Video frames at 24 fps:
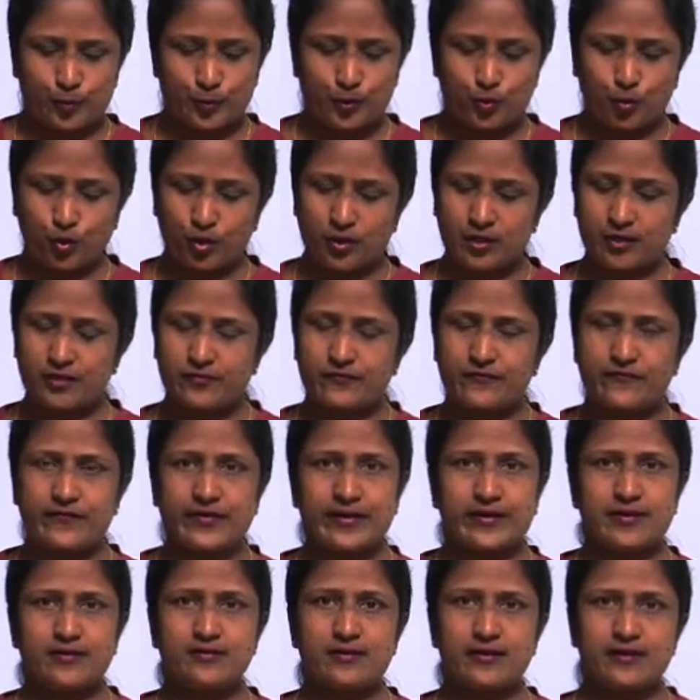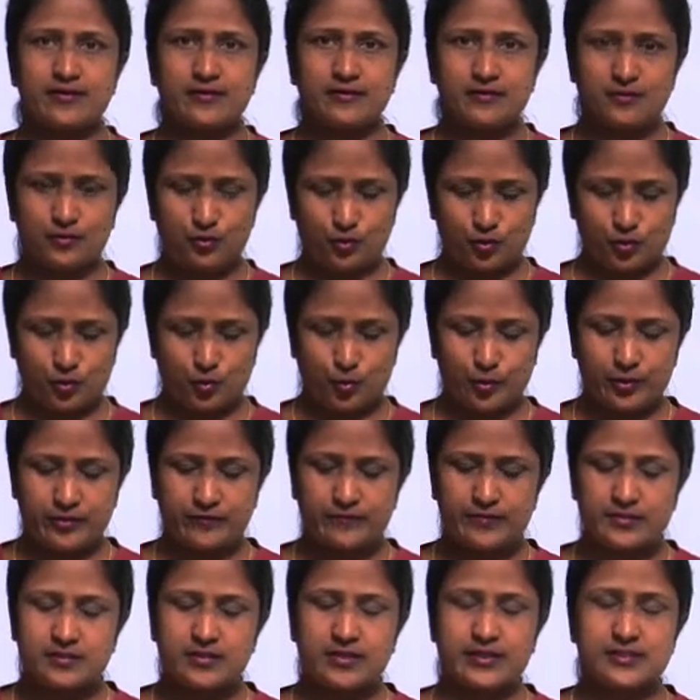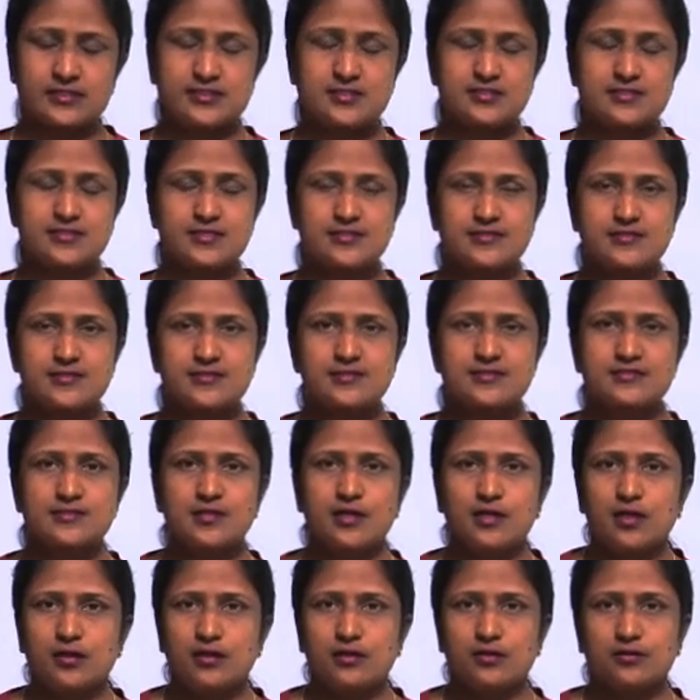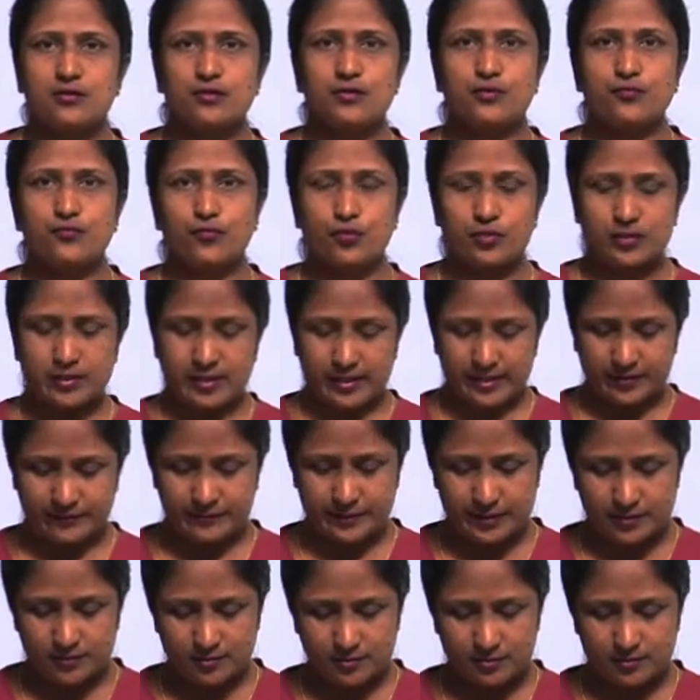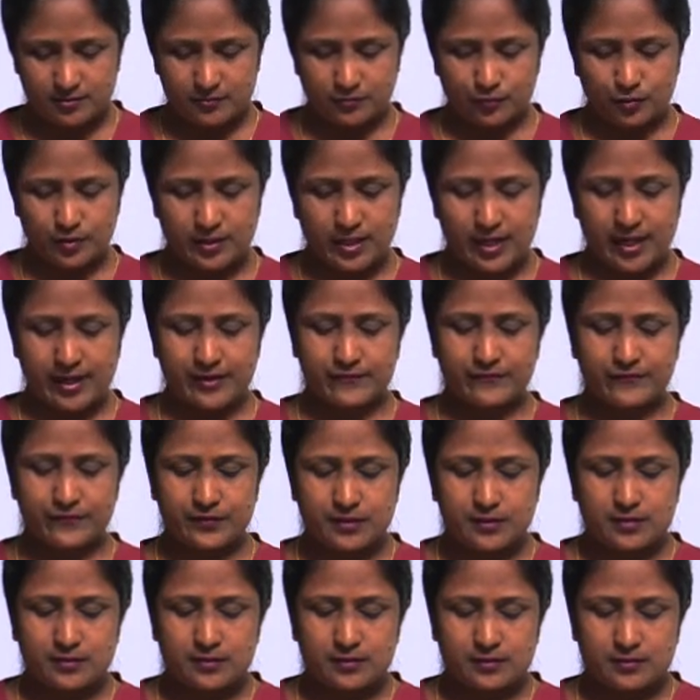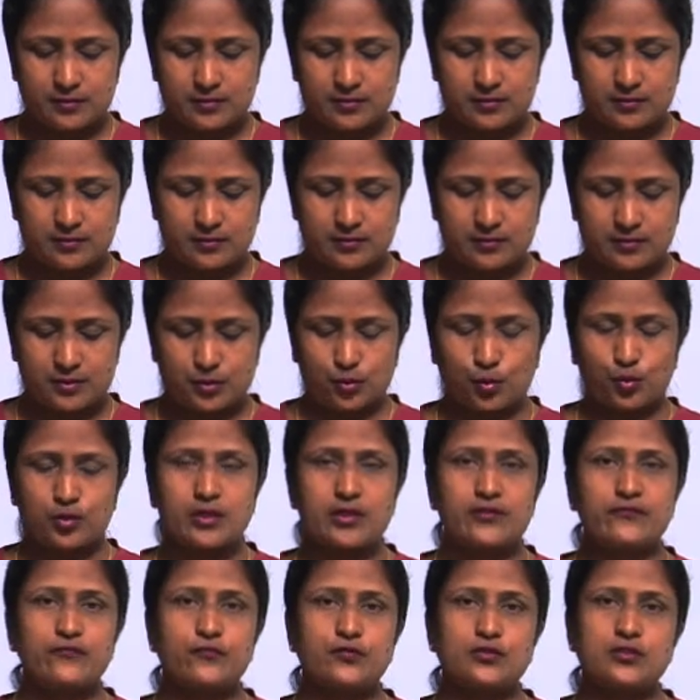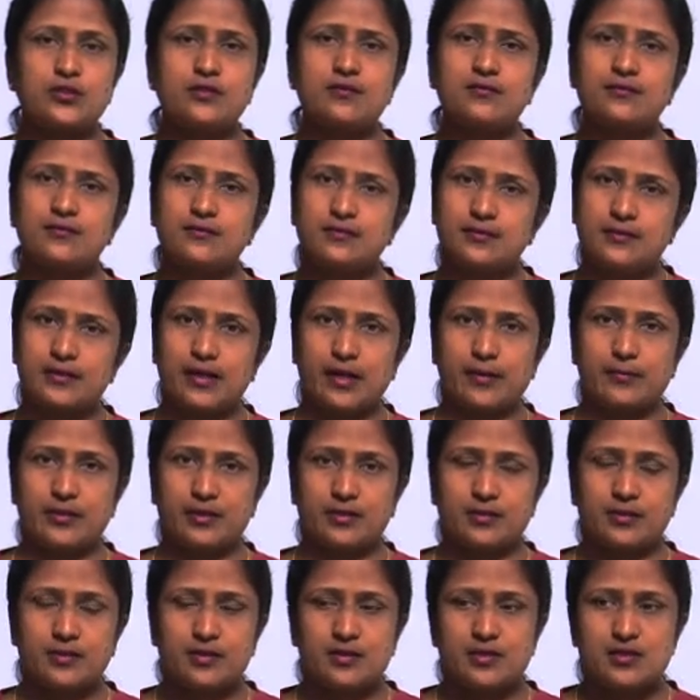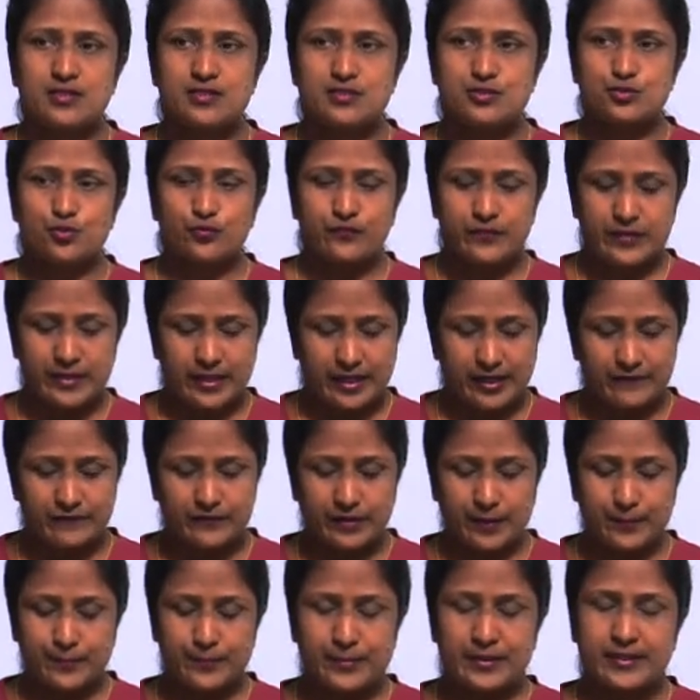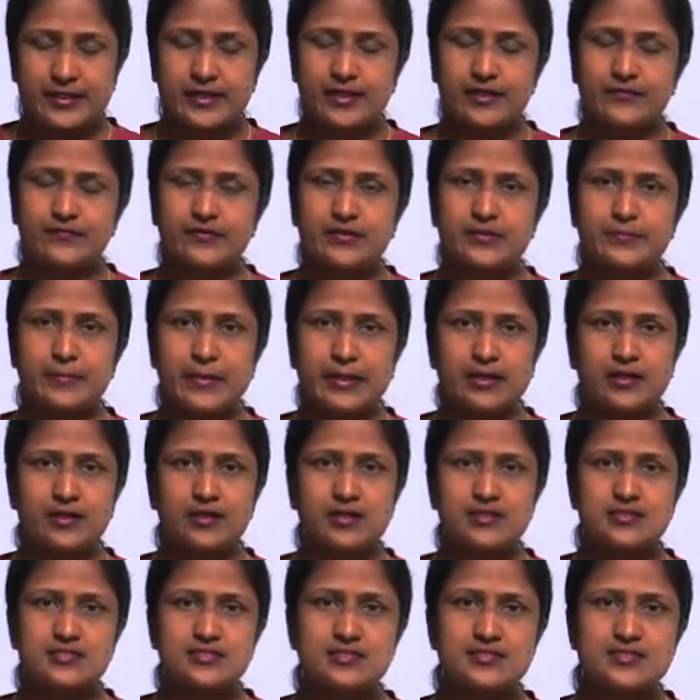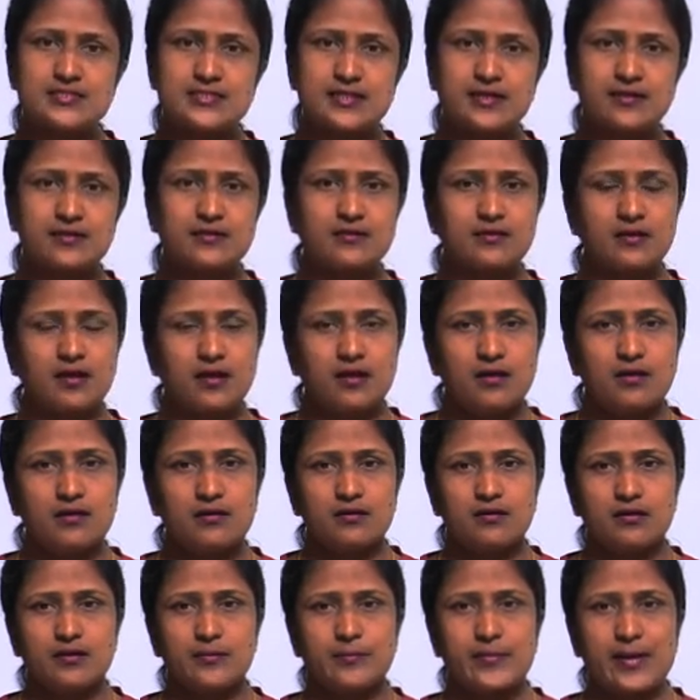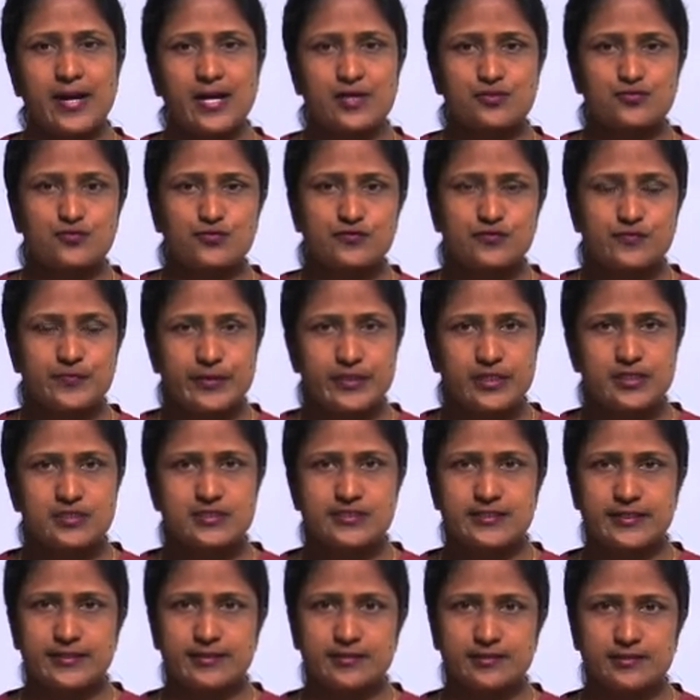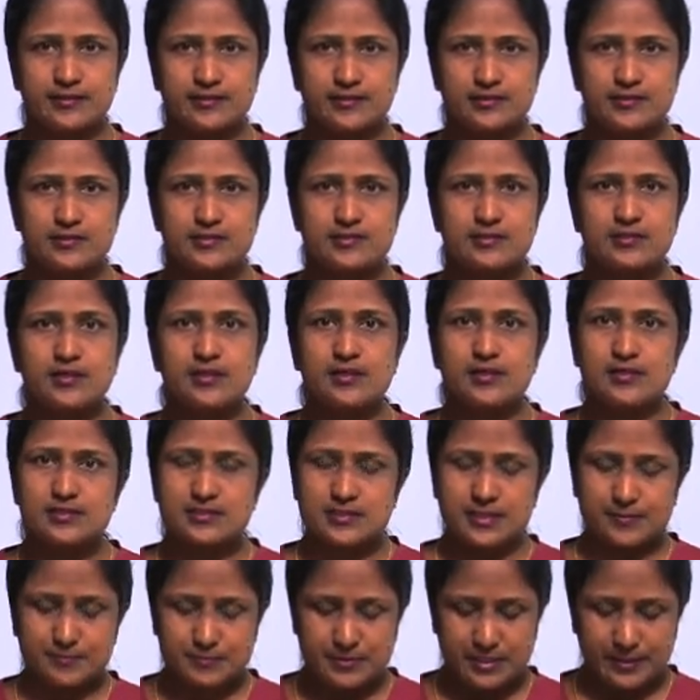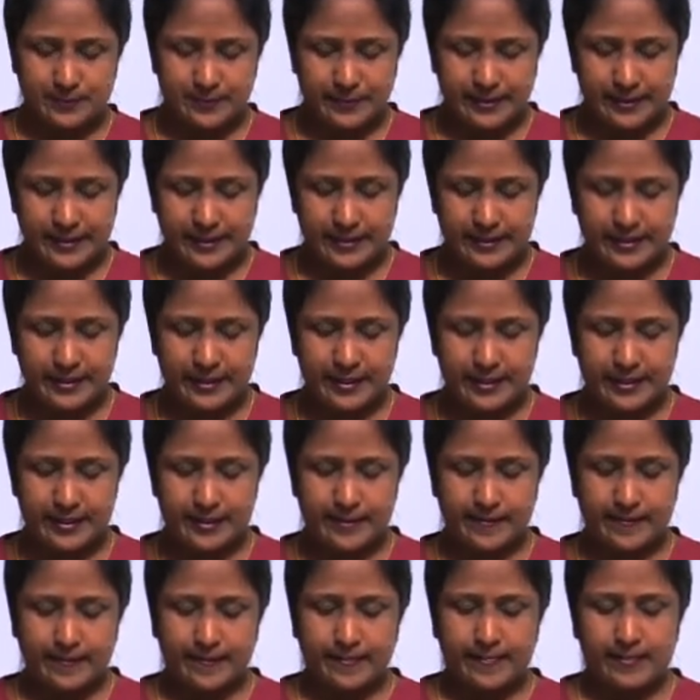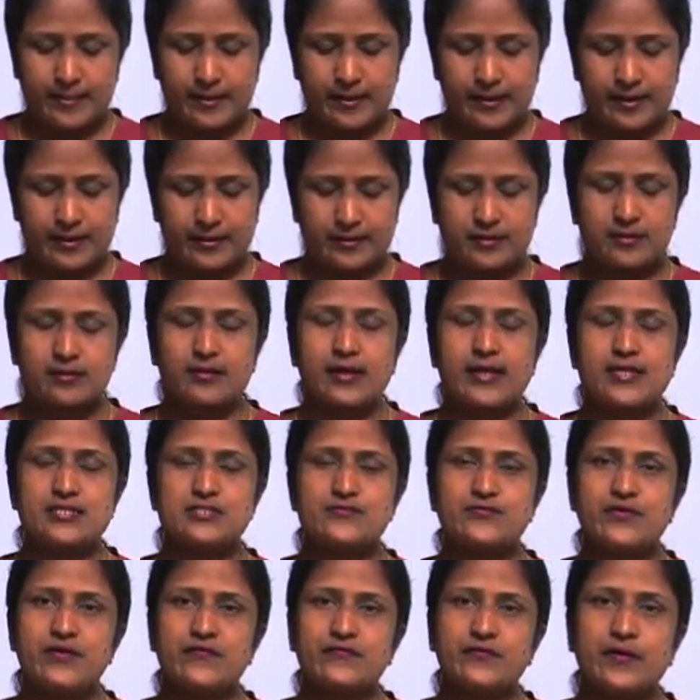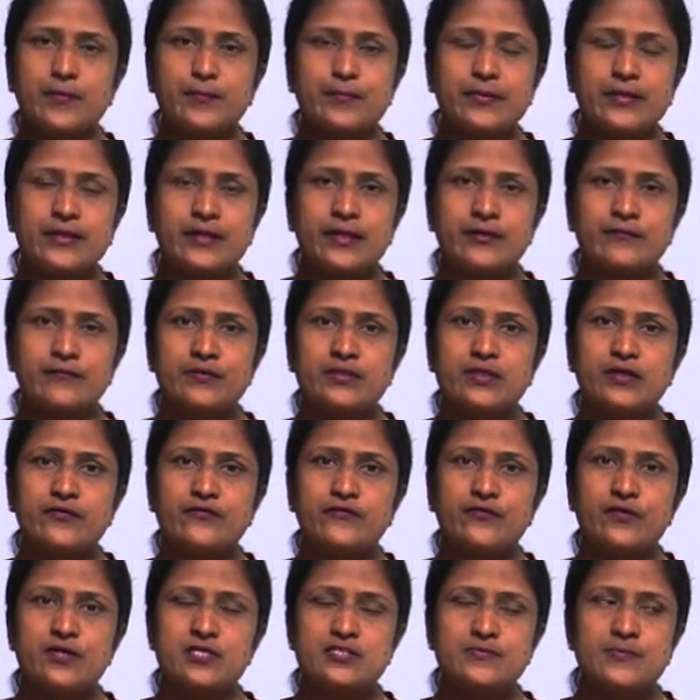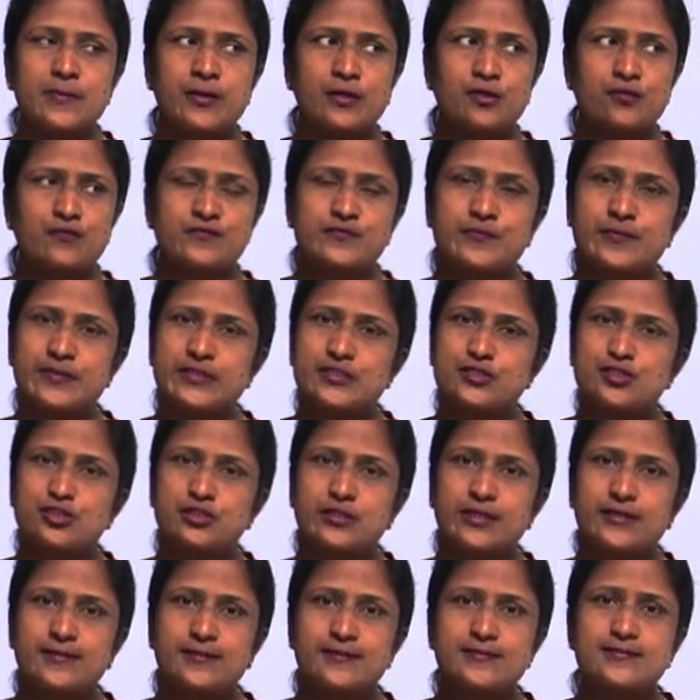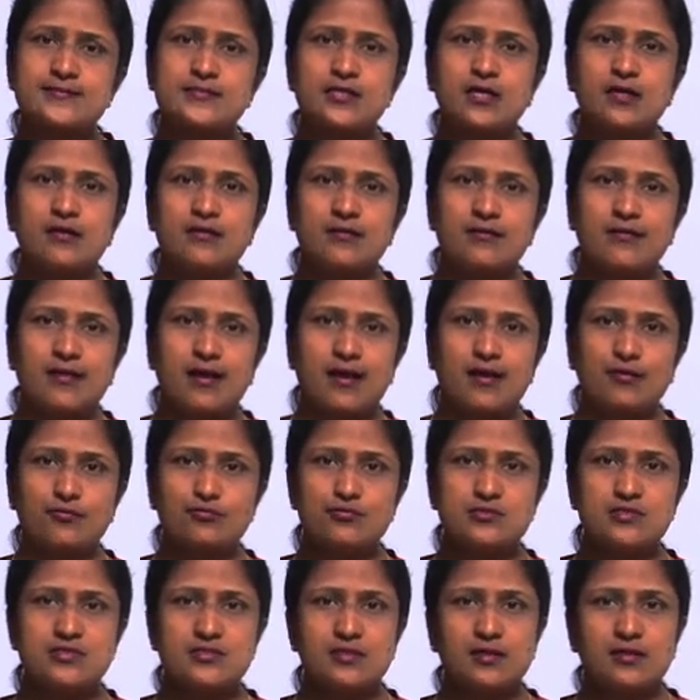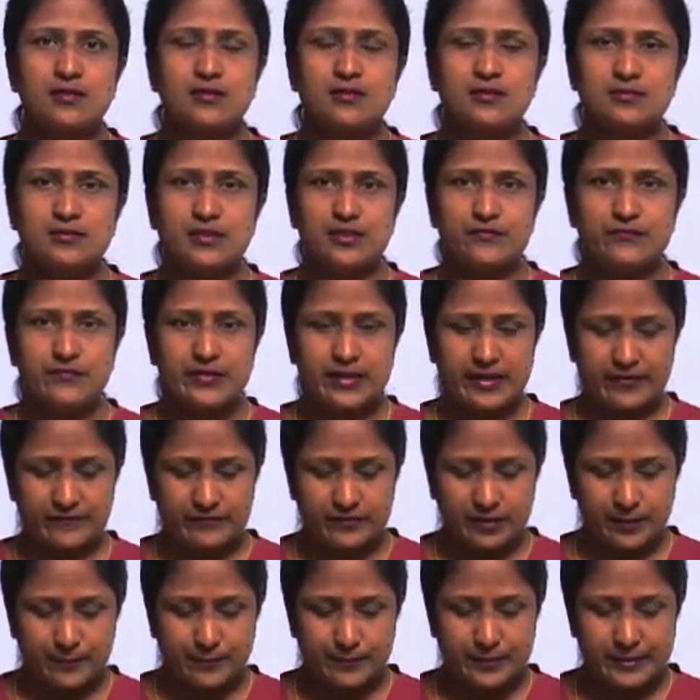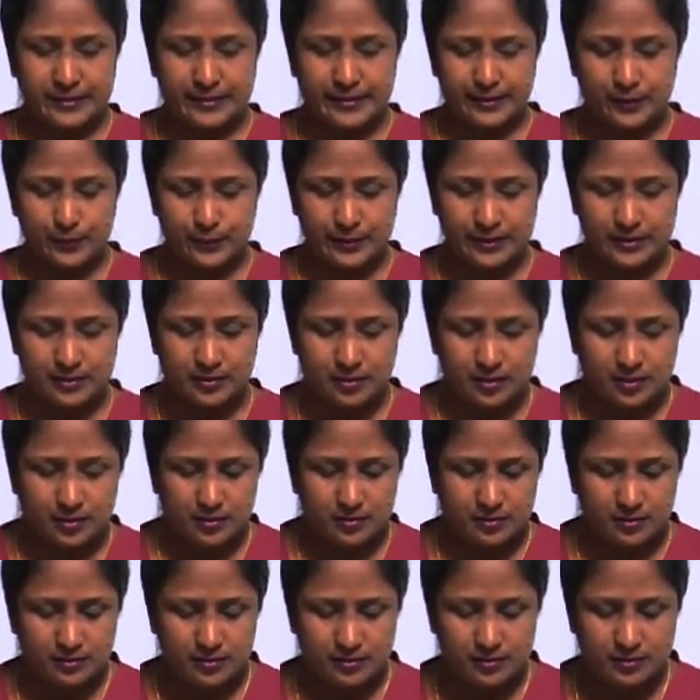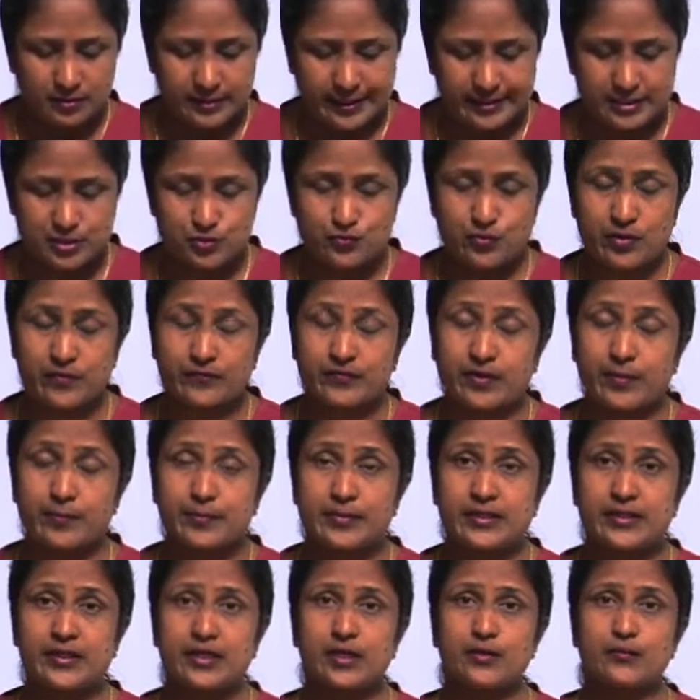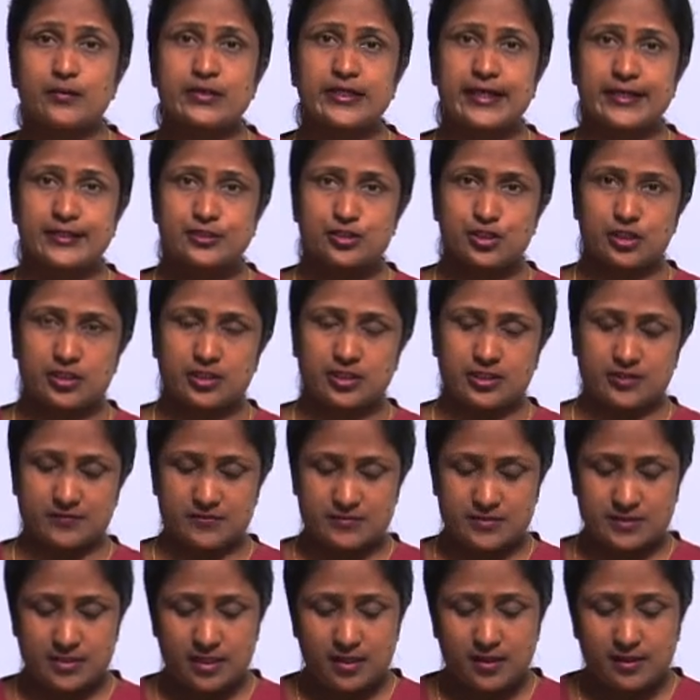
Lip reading: you all are fine and you are doing with the exercises what I have taught for the grammar. So, we have completed with many lessons like parts of speech, sentence, subject, predicate, and as we have completed with the first part of speech, that is nouns. Then we have completed with next we have completed with adjectives.